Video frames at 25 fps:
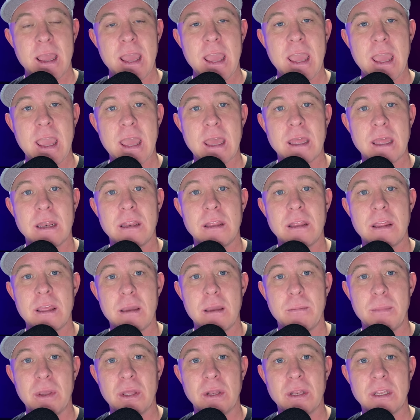and the
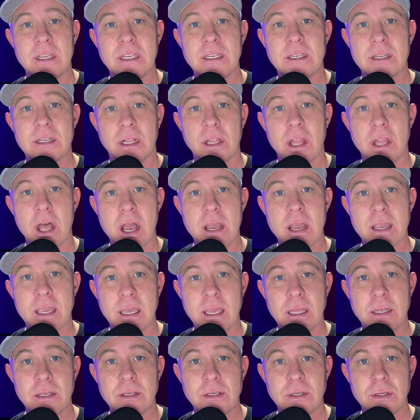ability to log
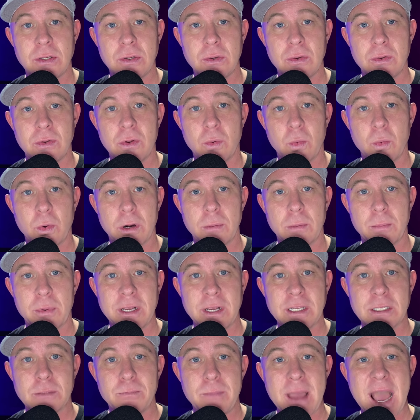into the
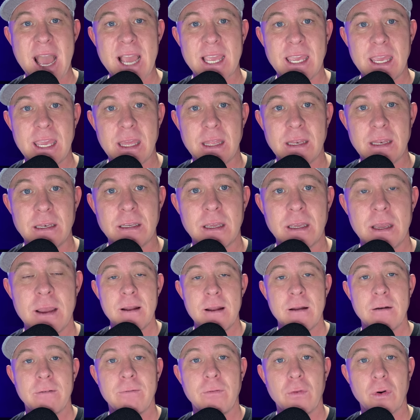WordPress backend
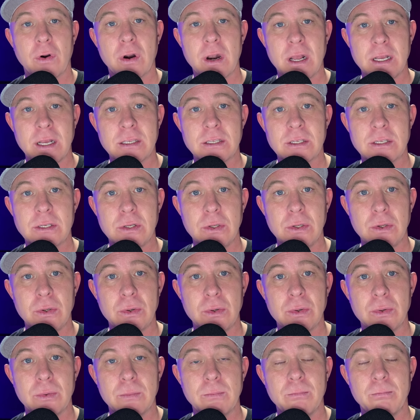for us
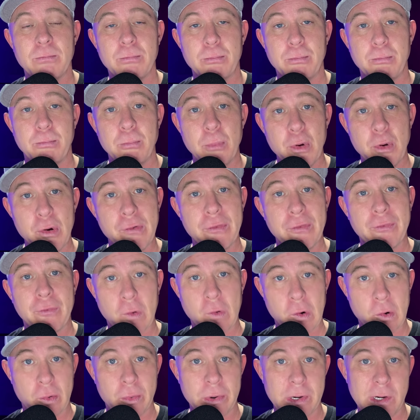to move
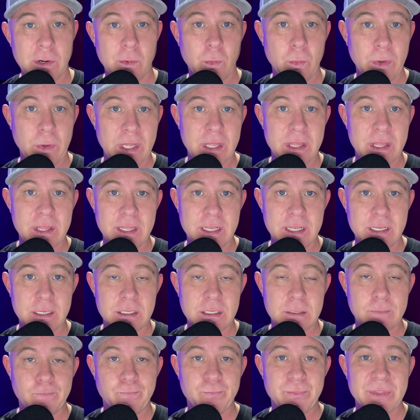forward with
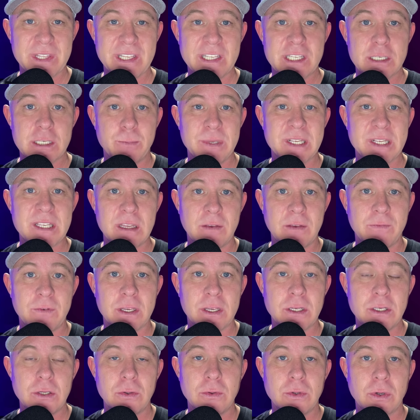this
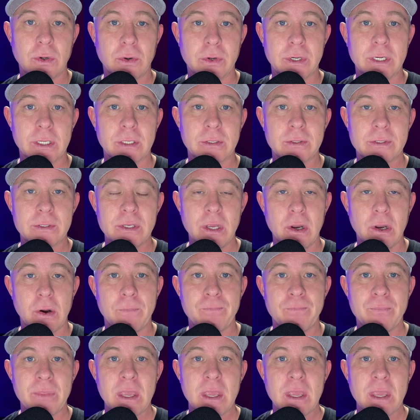specific tutorial. So